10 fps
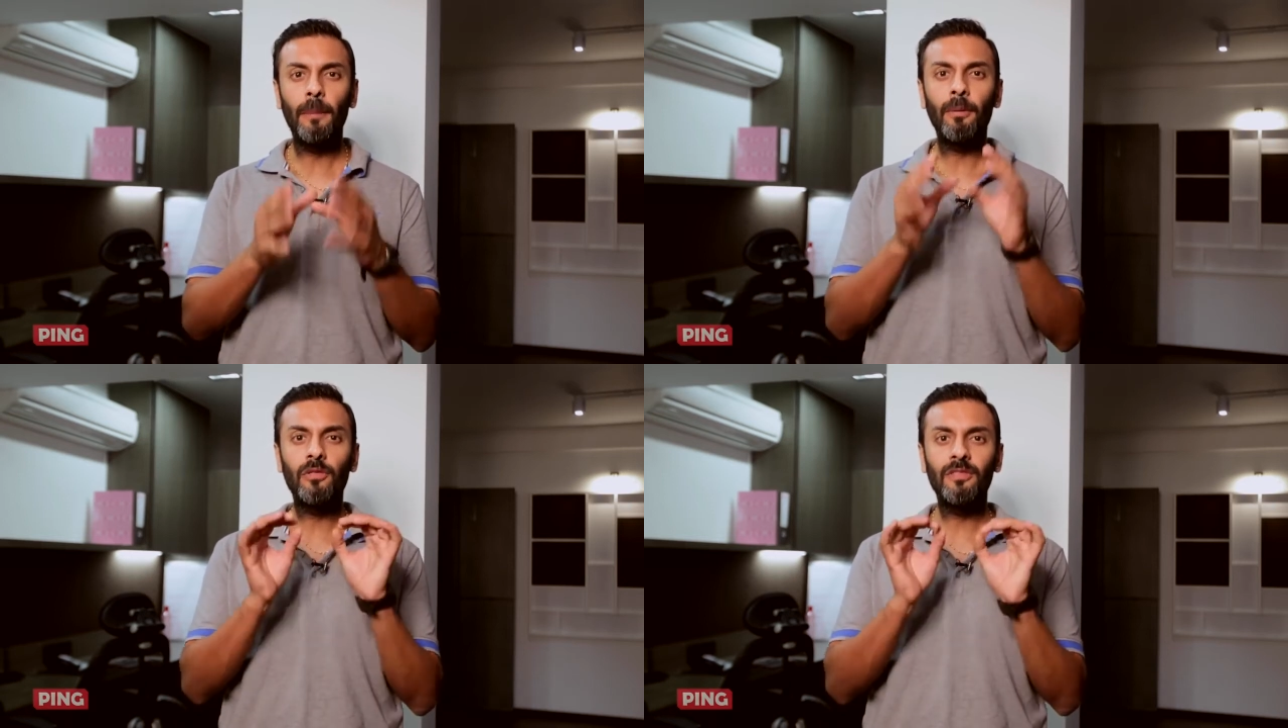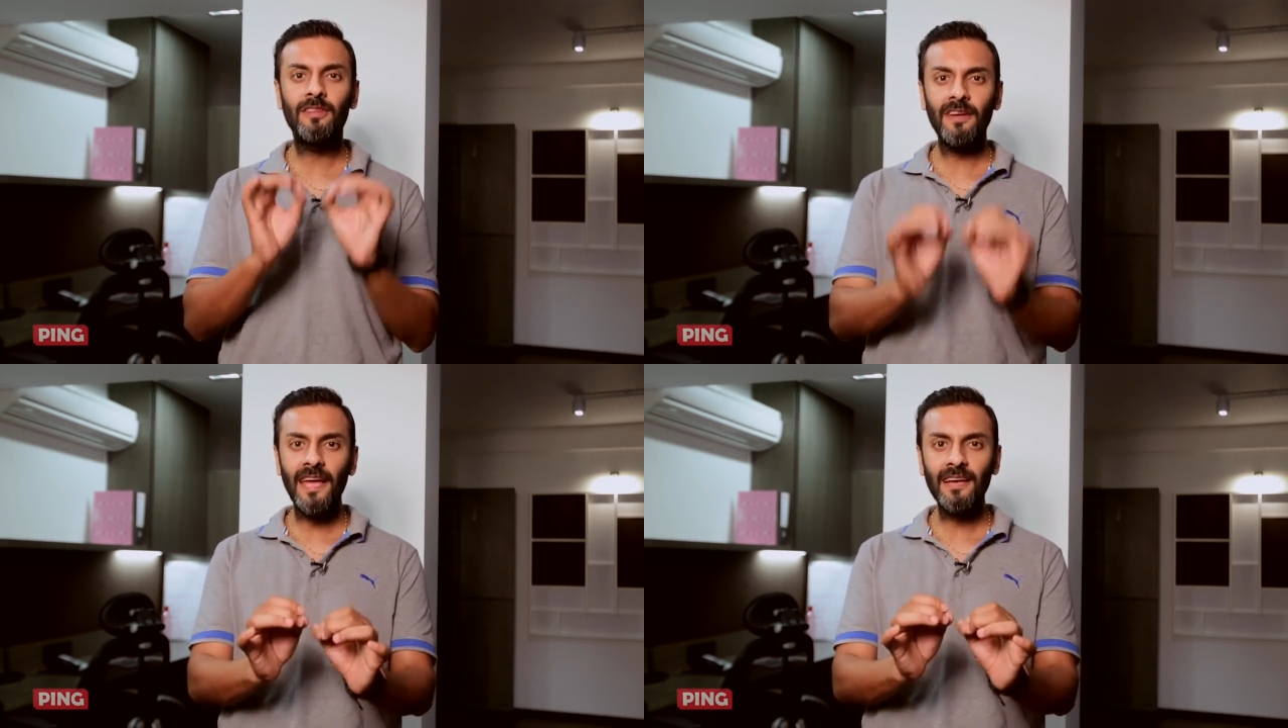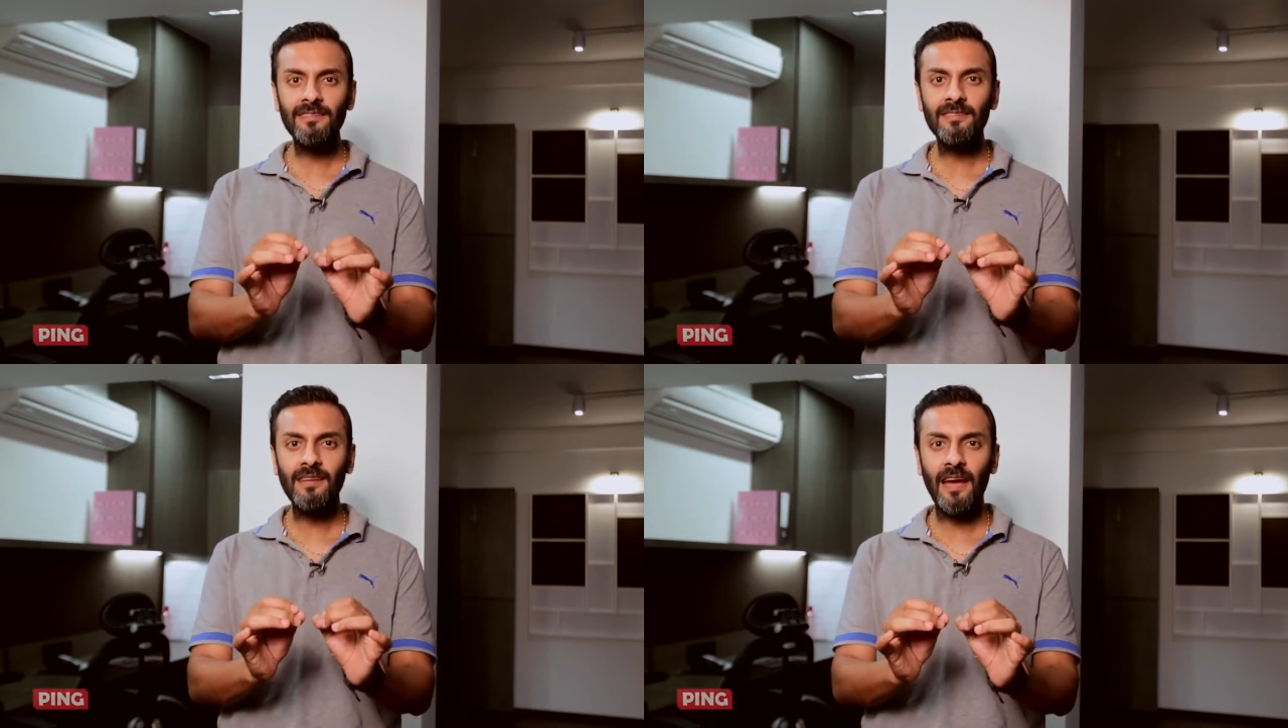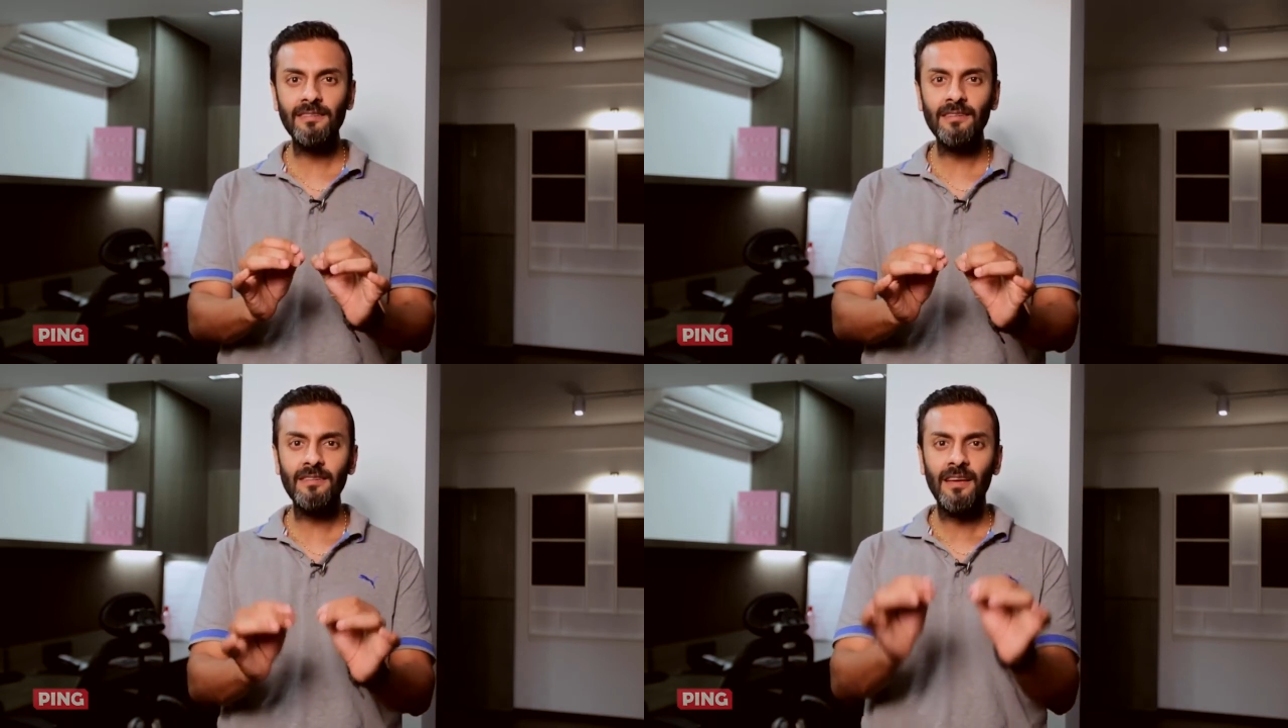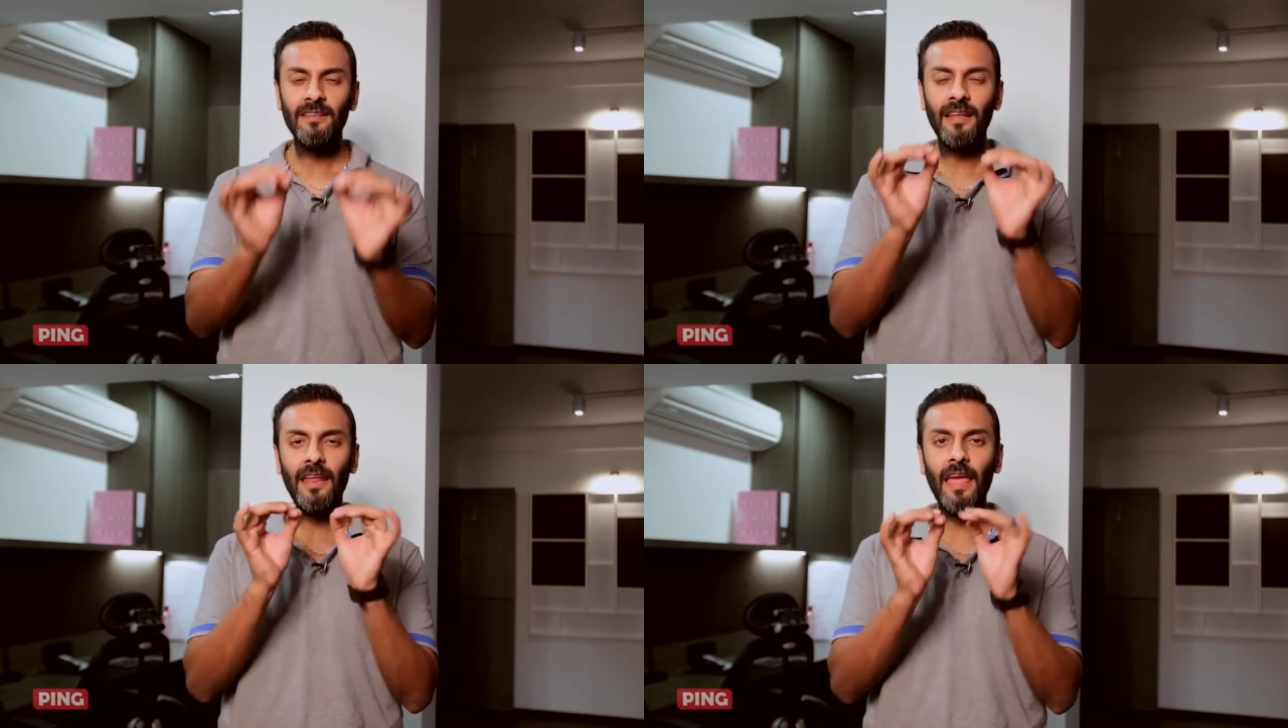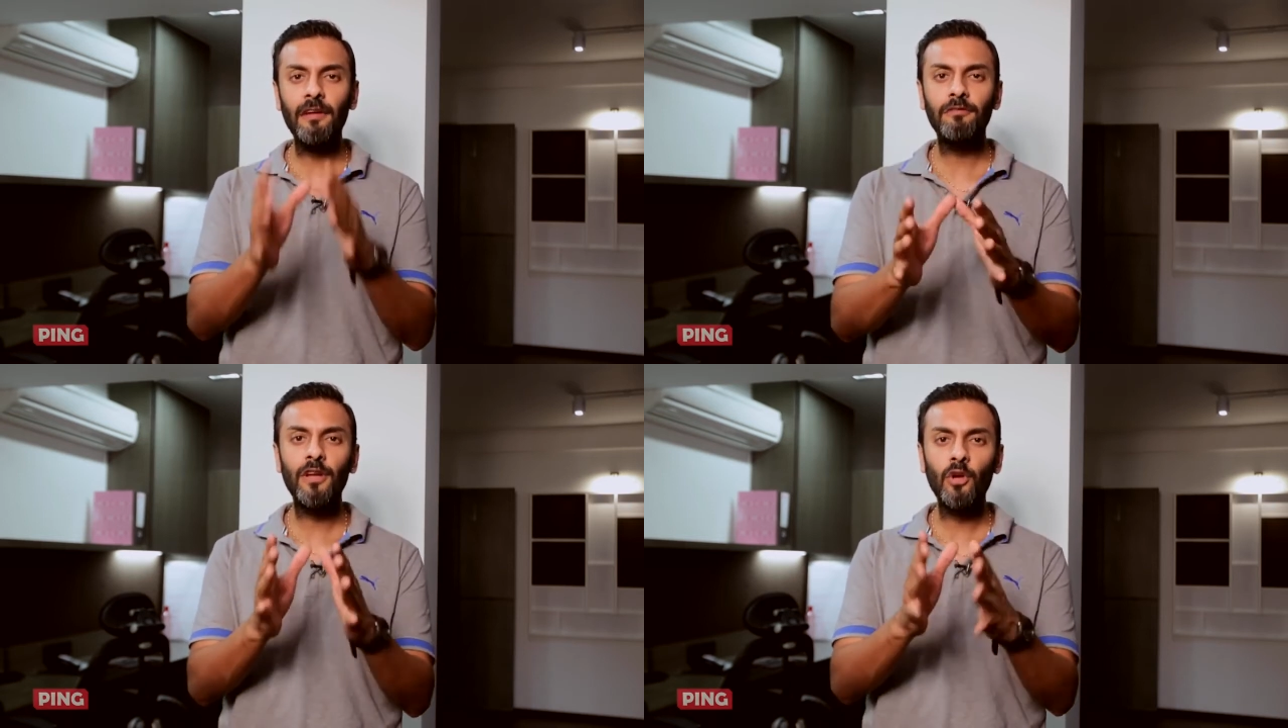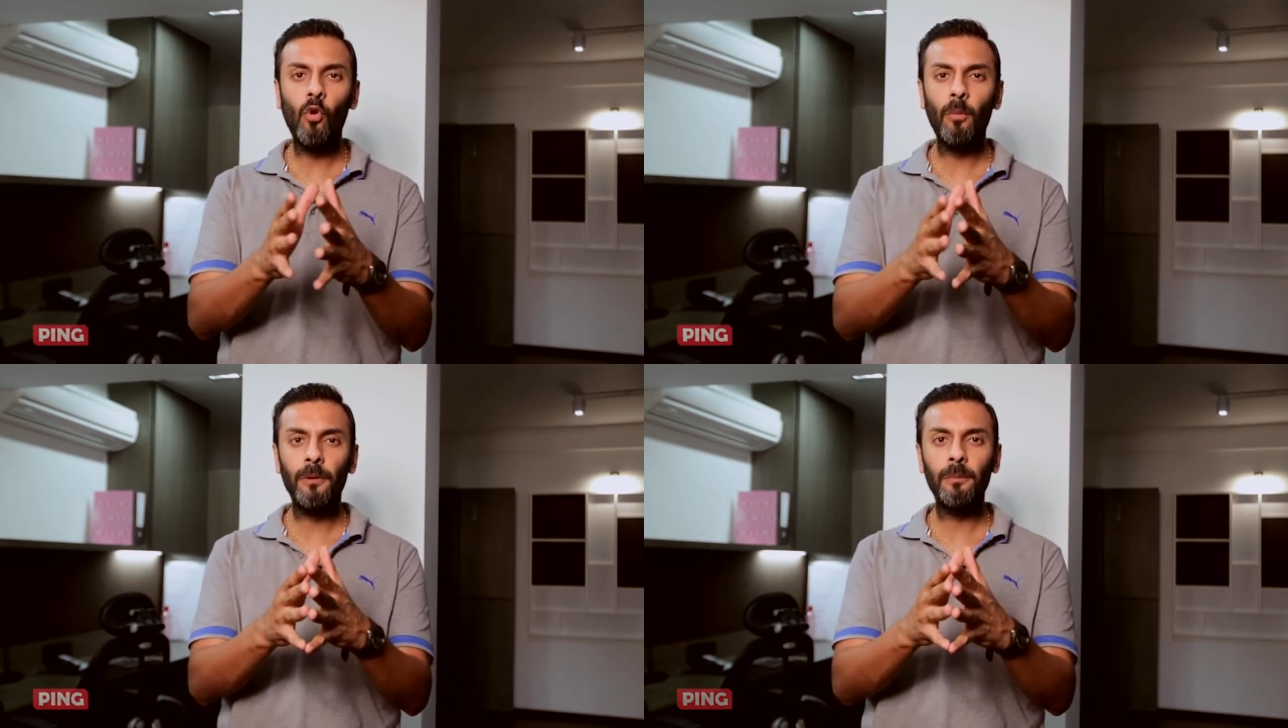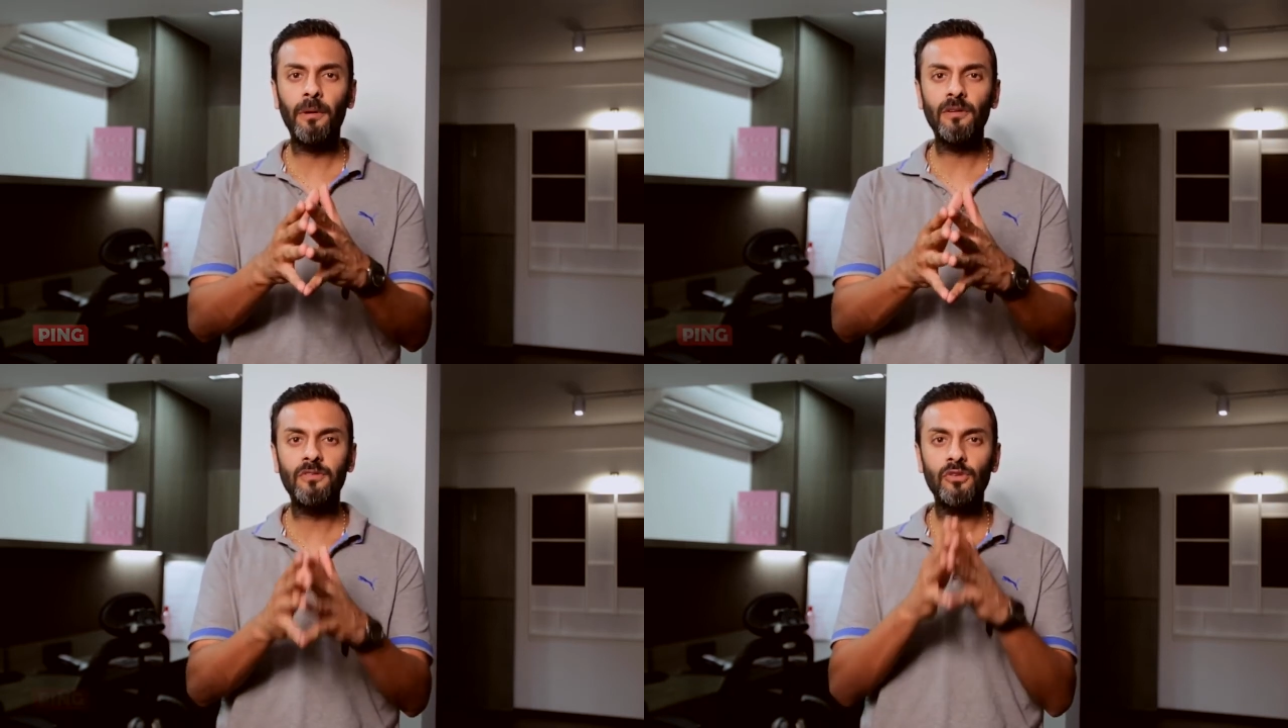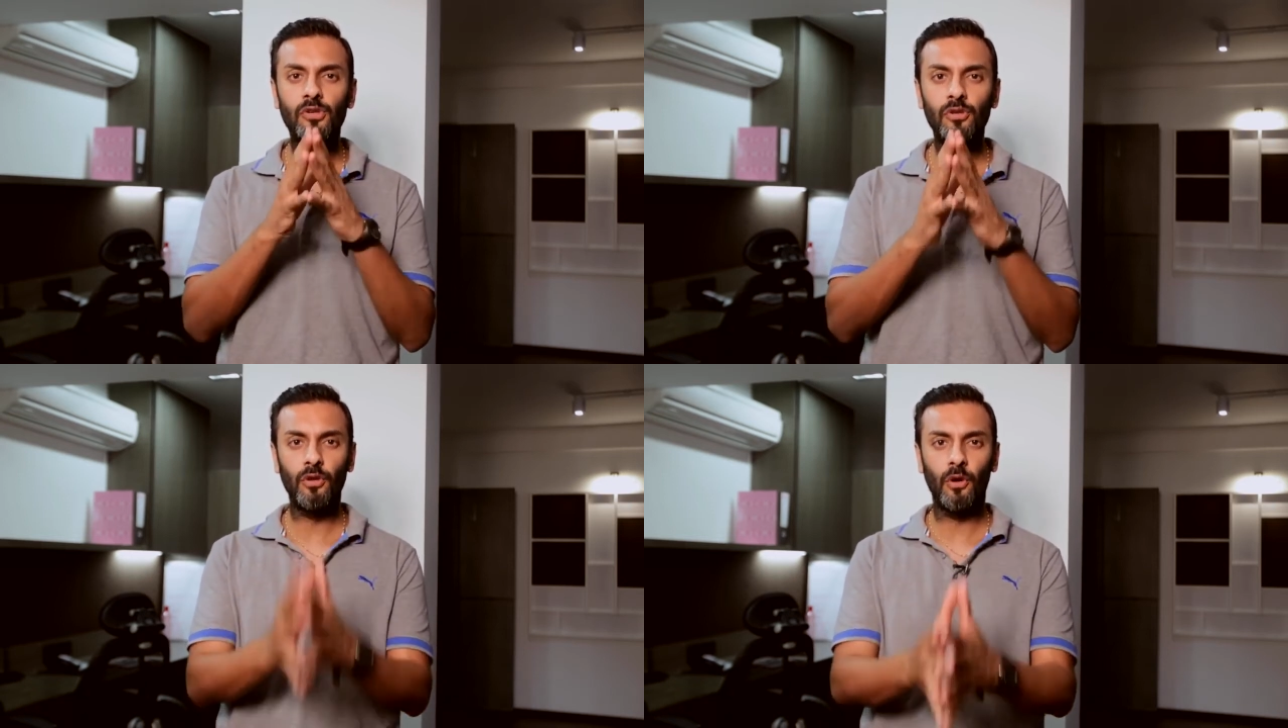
about three exercises that every corporate person should